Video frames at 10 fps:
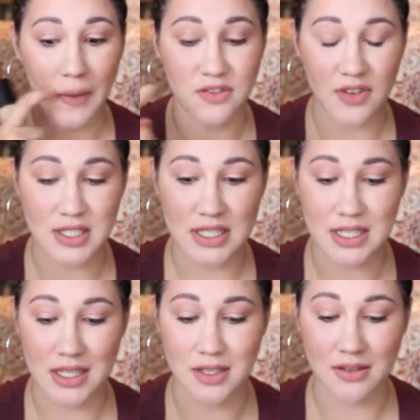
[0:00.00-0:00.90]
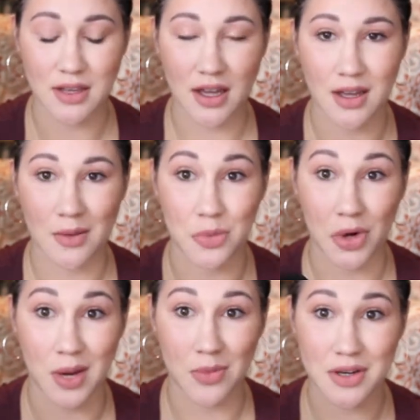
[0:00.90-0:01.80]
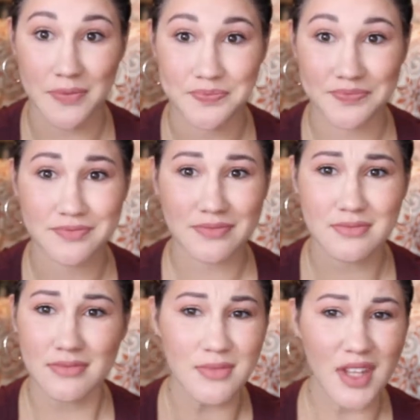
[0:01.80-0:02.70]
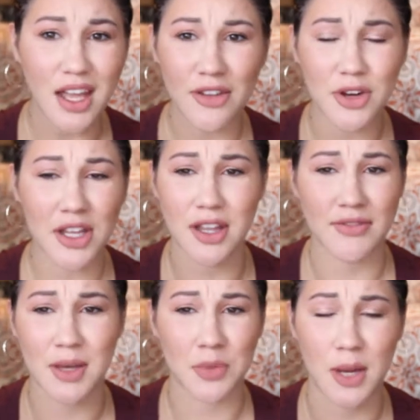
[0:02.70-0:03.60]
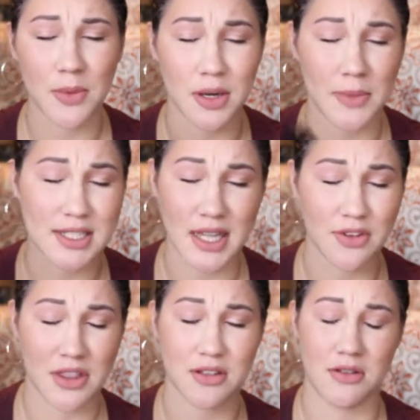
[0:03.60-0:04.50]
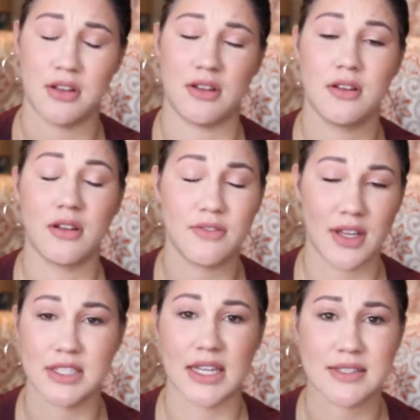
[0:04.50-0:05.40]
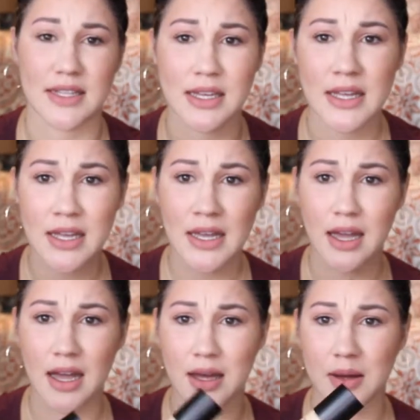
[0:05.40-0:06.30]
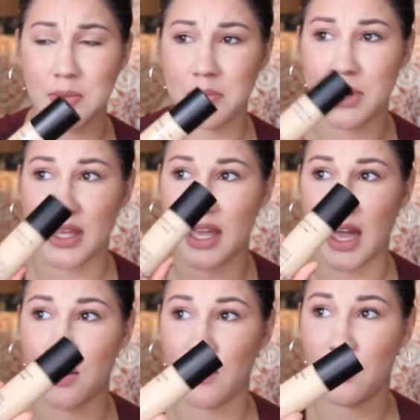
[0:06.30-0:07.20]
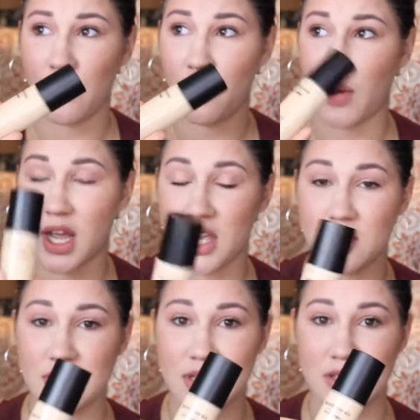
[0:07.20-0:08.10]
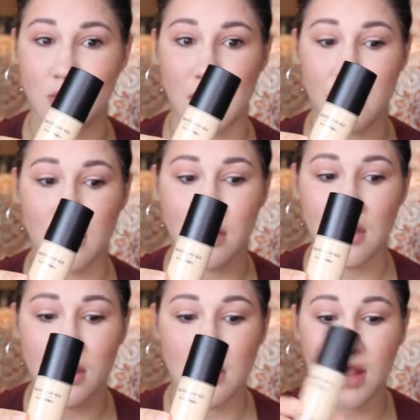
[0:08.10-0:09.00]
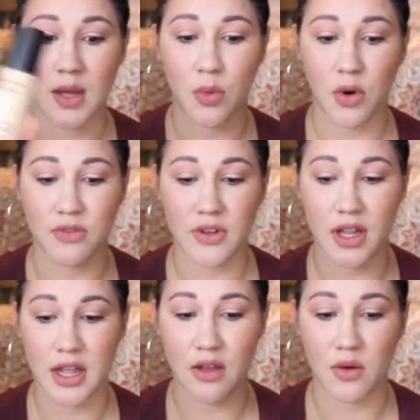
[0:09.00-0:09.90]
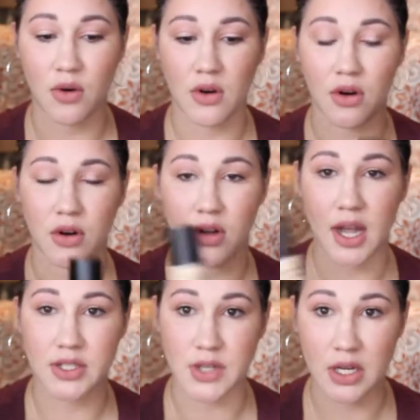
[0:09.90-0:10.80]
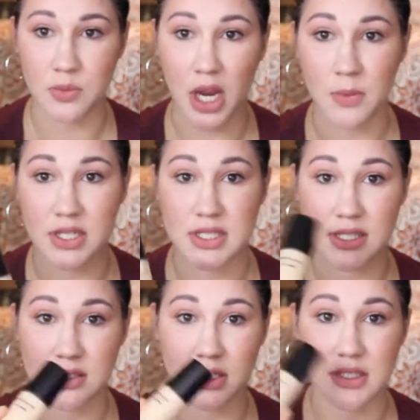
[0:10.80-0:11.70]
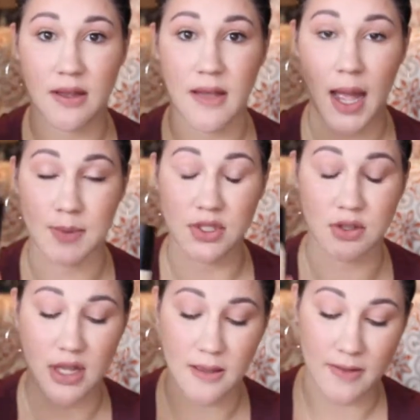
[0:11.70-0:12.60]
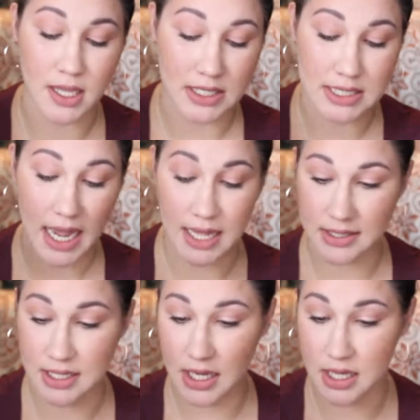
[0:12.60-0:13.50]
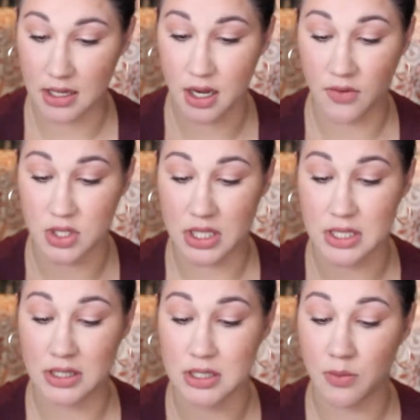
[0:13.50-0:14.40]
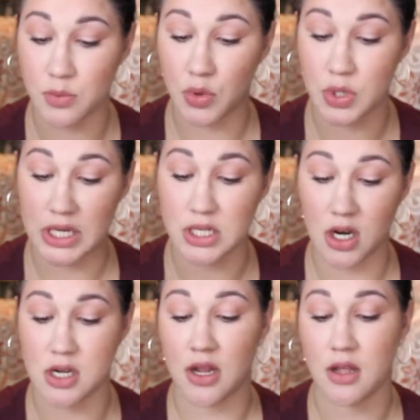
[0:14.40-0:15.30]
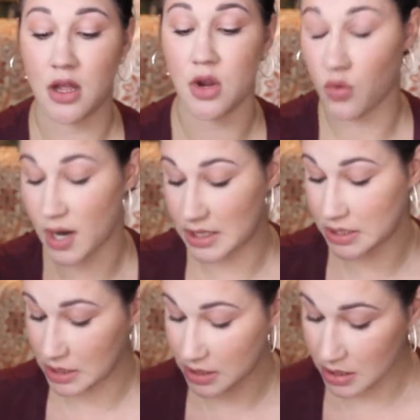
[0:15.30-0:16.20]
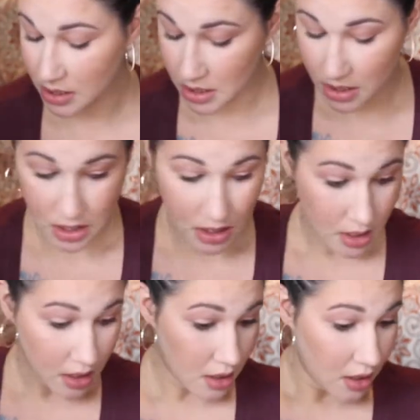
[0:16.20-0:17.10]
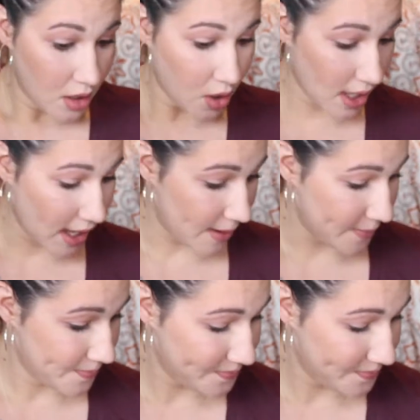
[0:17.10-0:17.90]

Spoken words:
Fenty primer. I freaking love that primer. It makes everything look fantastic. But yeah, when I use this with like pore filling or hydrating primers, this looks absolutely fantastic, and the coverage is pretty darn great. Okay,